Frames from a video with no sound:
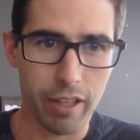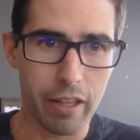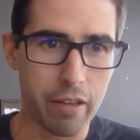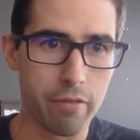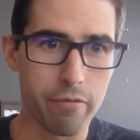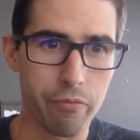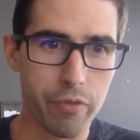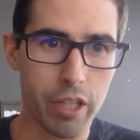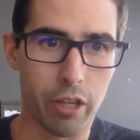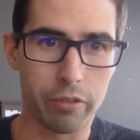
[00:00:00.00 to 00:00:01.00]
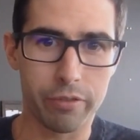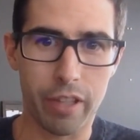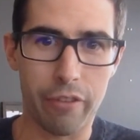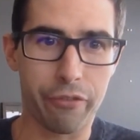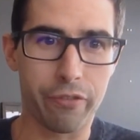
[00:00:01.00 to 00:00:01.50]
And
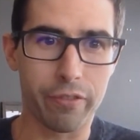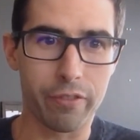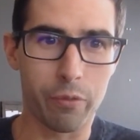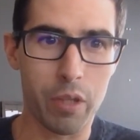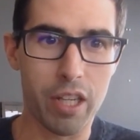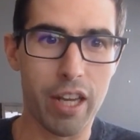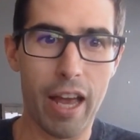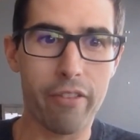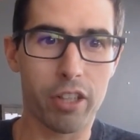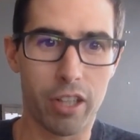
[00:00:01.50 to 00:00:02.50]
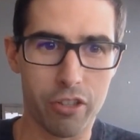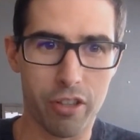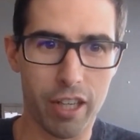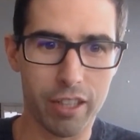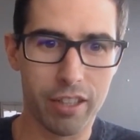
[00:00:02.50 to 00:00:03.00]
if we didn't have a
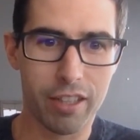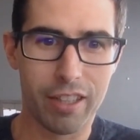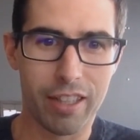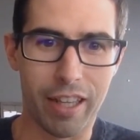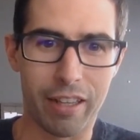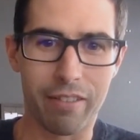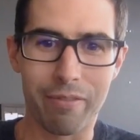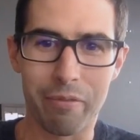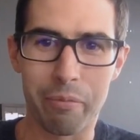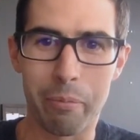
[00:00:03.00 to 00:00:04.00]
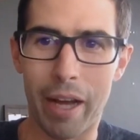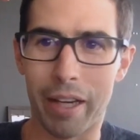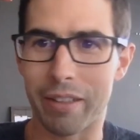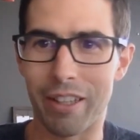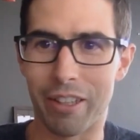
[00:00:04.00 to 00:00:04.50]
contract, and
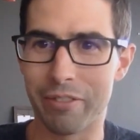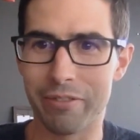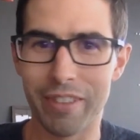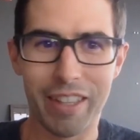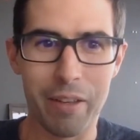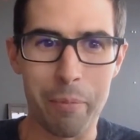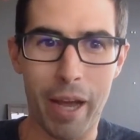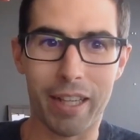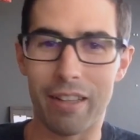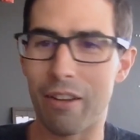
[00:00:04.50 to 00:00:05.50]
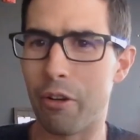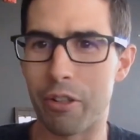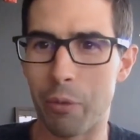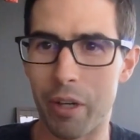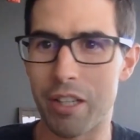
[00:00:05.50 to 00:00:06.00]
back in
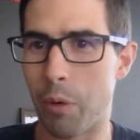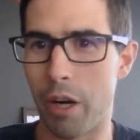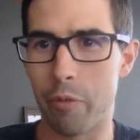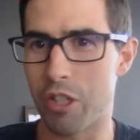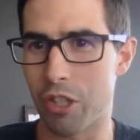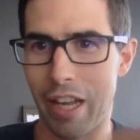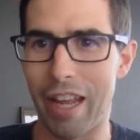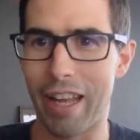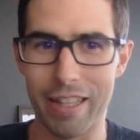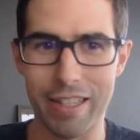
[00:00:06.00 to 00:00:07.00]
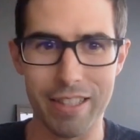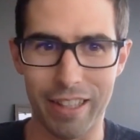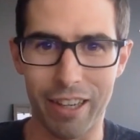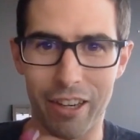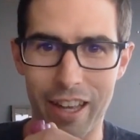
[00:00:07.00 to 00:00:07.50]
2012 we shook hands,
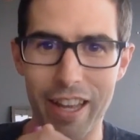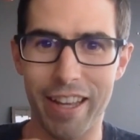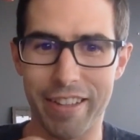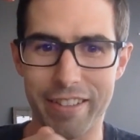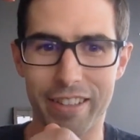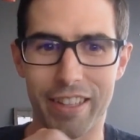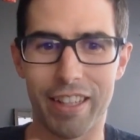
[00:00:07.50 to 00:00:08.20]
and there it is.